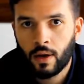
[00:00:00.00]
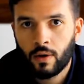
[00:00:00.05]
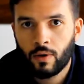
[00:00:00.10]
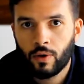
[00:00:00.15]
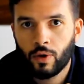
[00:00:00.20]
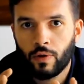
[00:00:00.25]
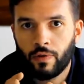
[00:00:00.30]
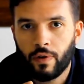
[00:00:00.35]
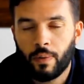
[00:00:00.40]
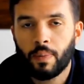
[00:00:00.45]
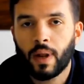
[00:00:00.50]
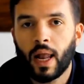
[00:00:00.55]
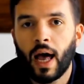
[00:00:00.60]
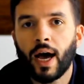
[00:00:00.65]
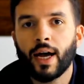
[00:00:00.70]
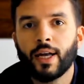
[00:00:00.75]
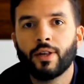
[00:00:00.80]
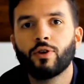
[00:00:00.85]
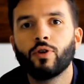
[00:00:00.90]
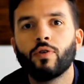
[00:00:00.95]
You've
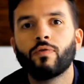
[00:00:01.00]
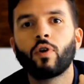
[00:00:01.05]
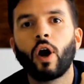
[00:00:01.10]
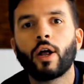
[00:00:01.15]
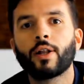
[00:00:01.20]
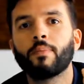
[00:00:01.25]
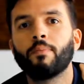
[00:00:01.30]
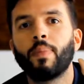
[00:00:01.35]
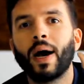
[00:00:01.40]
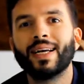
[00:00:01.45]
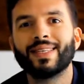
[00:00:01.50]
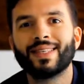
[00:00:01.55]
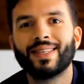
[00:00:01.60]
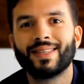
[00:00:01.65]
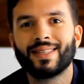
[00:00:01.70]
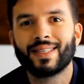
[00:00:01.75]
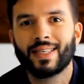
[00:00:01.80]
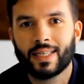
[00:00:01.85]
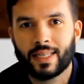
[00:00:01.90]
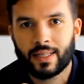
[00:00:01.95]
applied, you've gotten past the
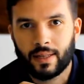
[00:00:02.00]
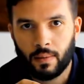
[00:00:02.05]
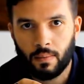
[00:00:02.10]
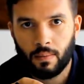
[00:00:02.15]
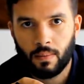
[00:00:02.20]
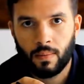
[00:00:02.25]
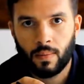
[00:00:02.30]
system.